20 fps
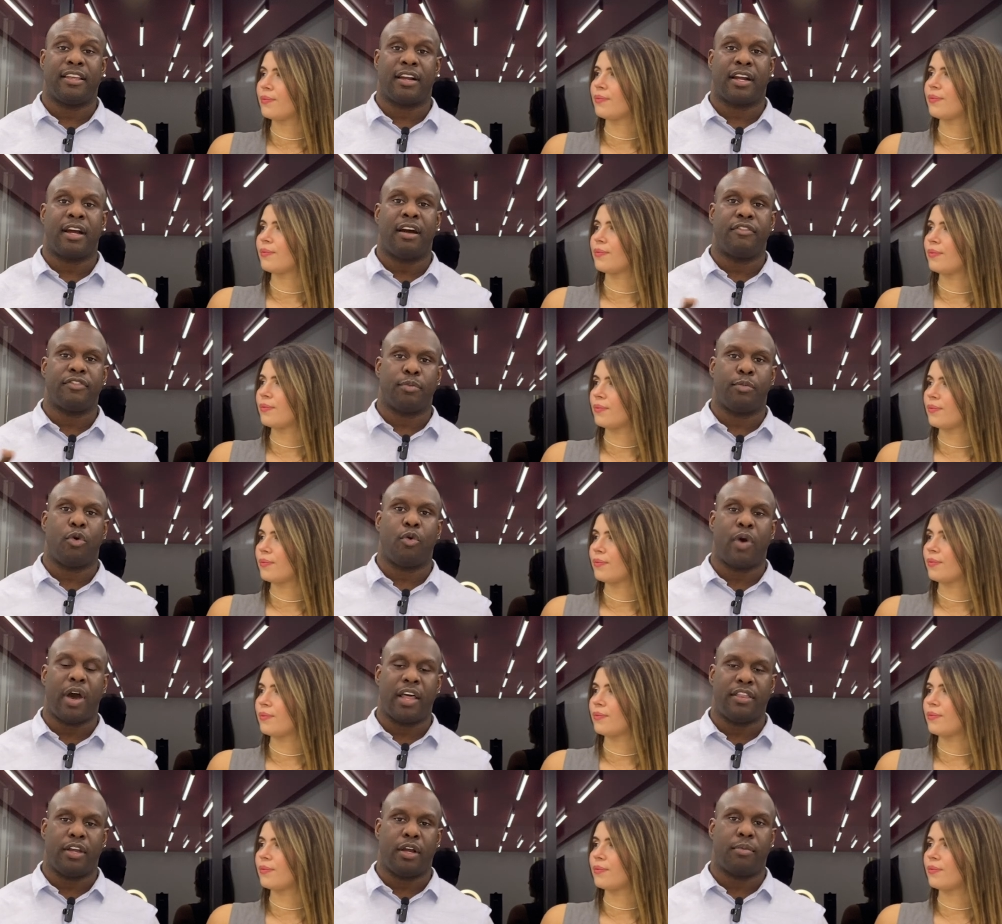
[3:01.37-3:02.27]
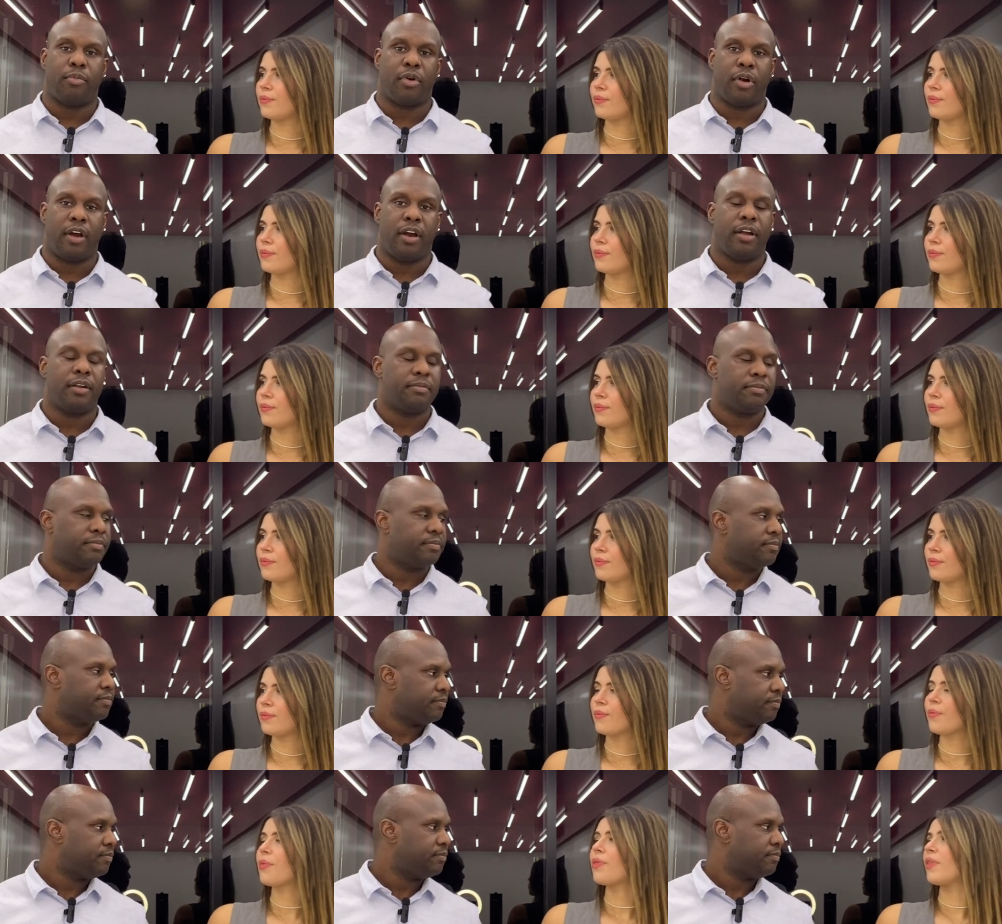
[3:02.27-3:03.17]
Speaker 1: they're comfortable while they're abroad.
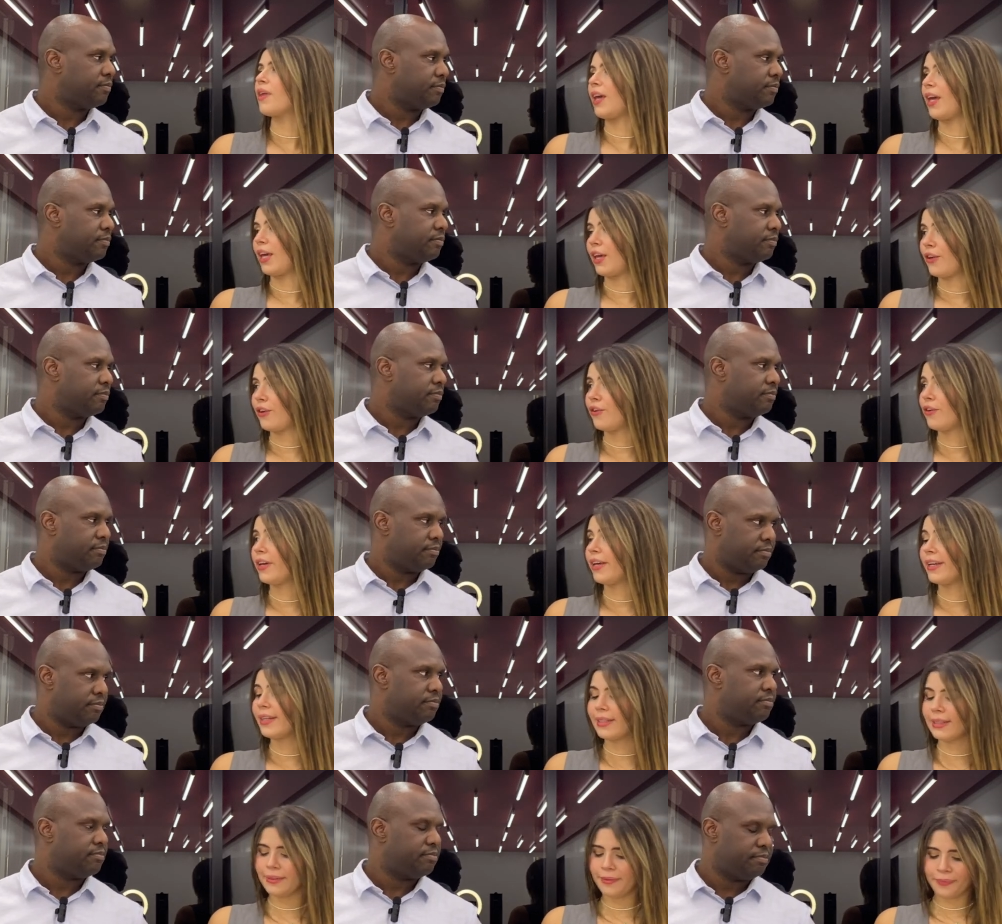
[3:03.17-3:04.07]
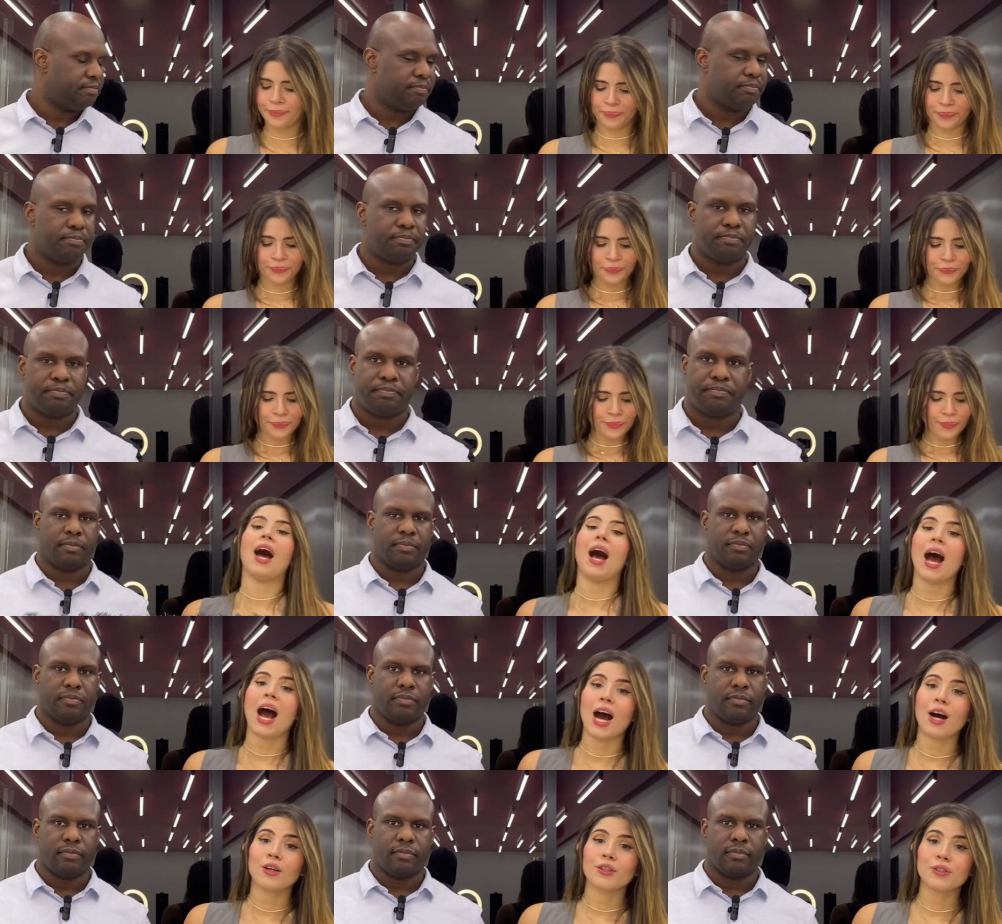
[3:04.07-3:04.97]
Speaker 2: Thank you, Gill. Mm-hmm.
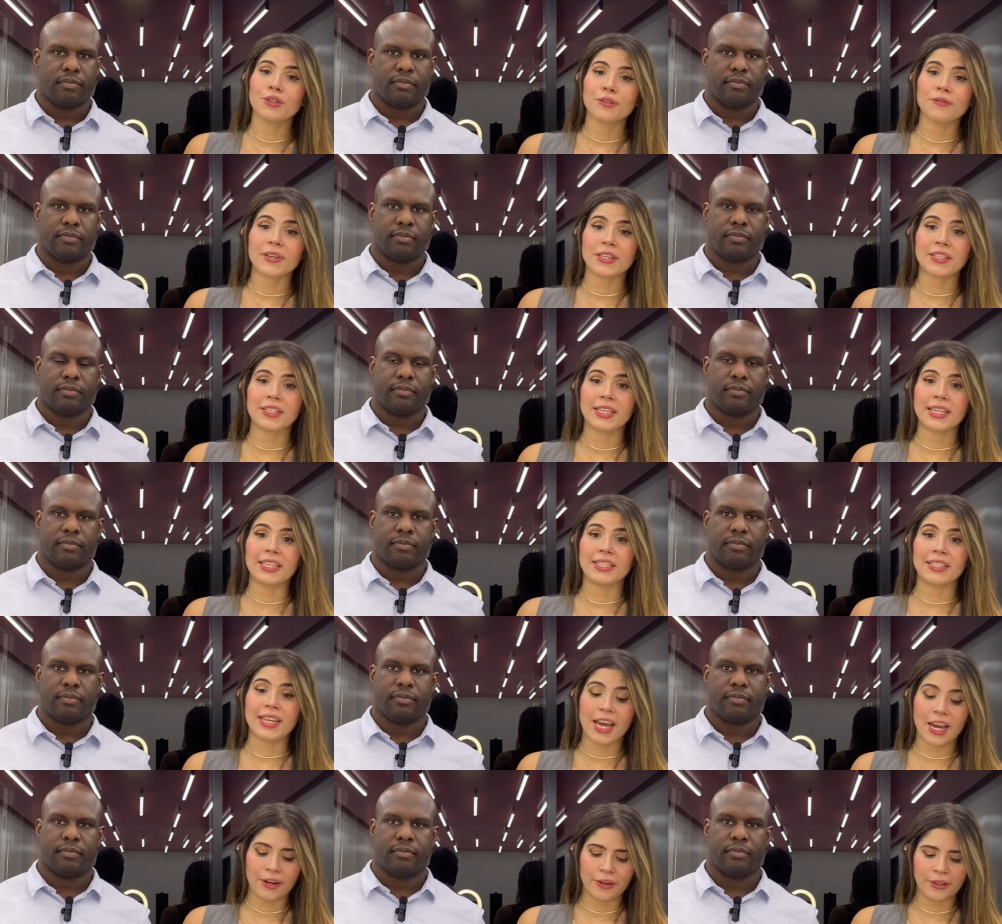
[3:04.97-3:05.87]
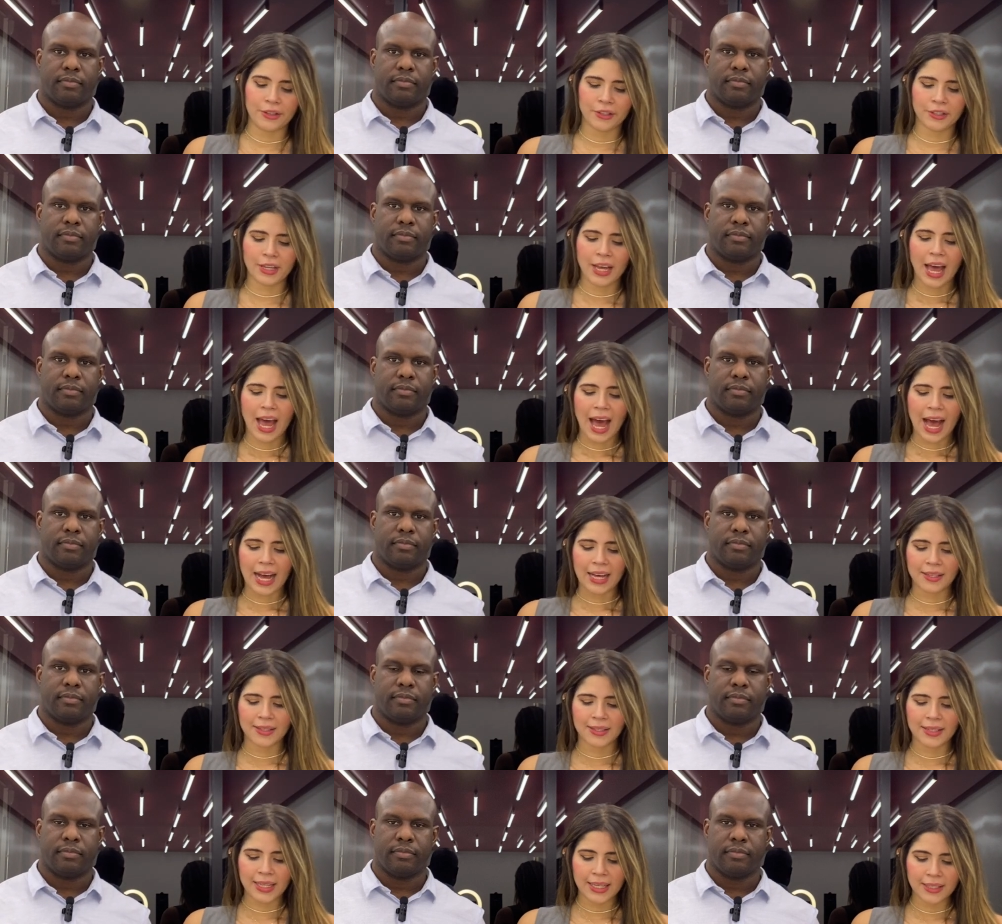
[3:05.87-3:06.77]
How do facilitators
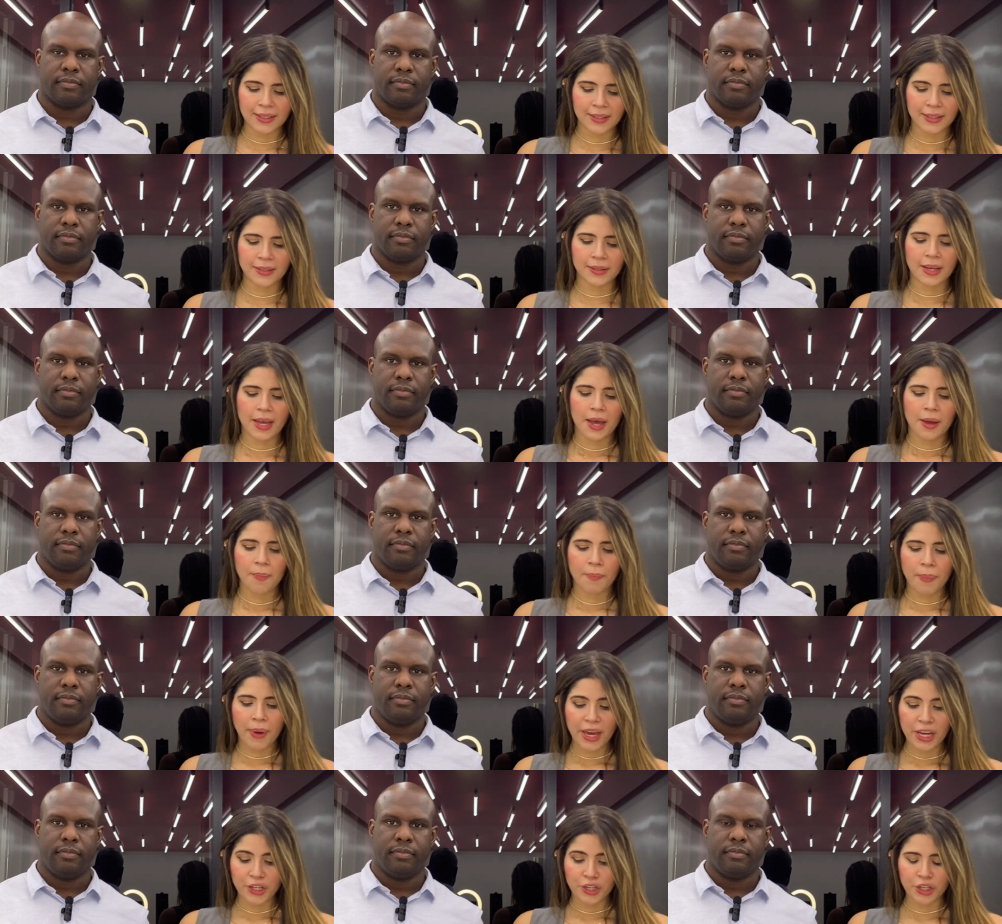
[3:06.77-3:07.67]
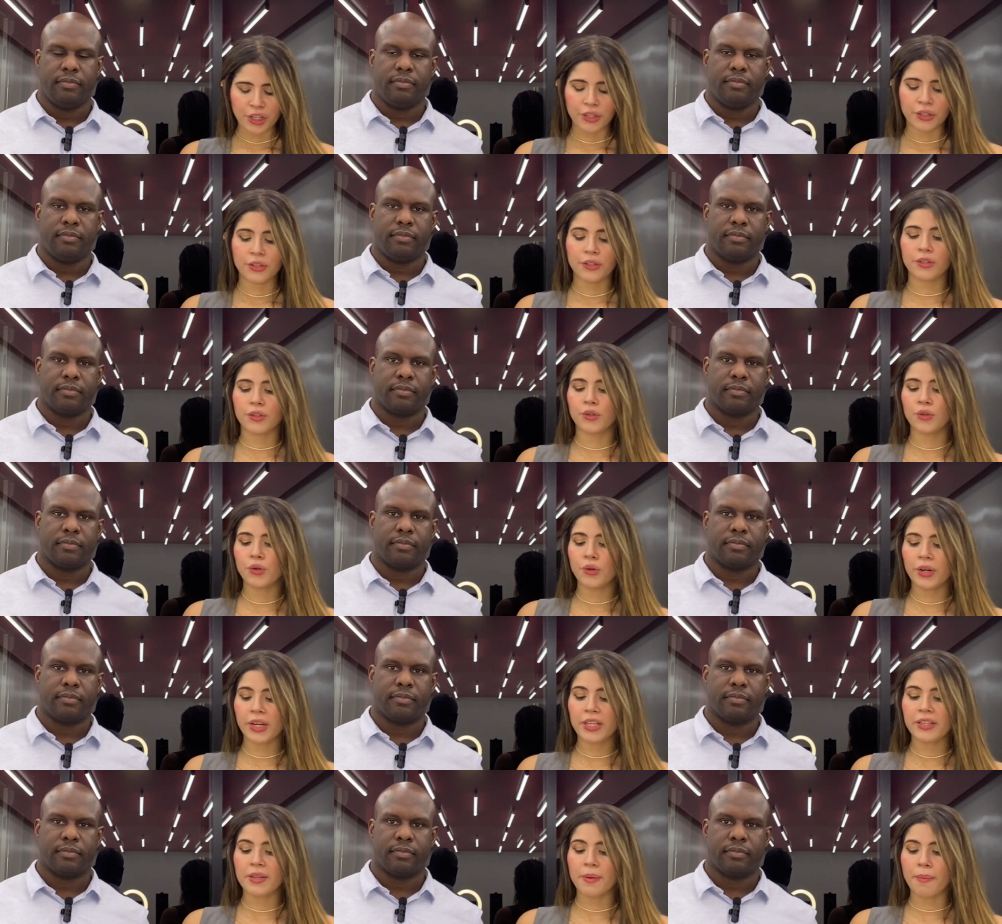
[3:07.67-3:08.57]
assist patients
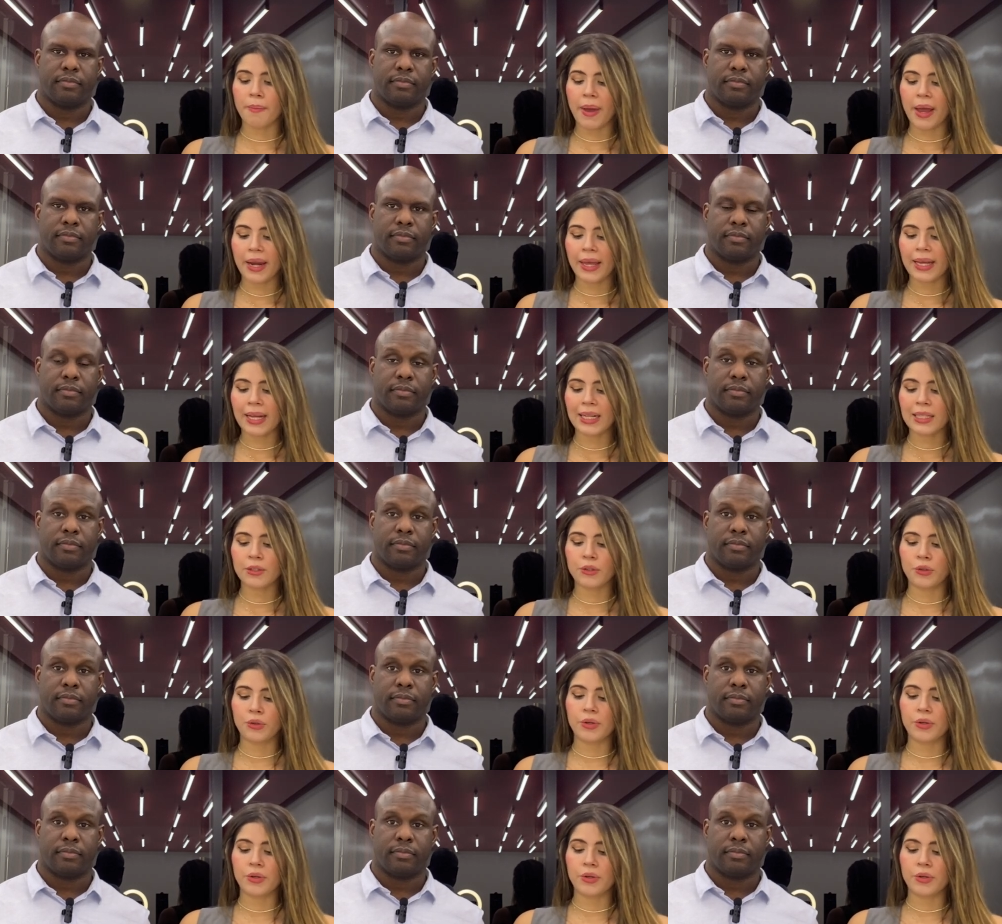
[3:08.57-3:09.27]
during the medical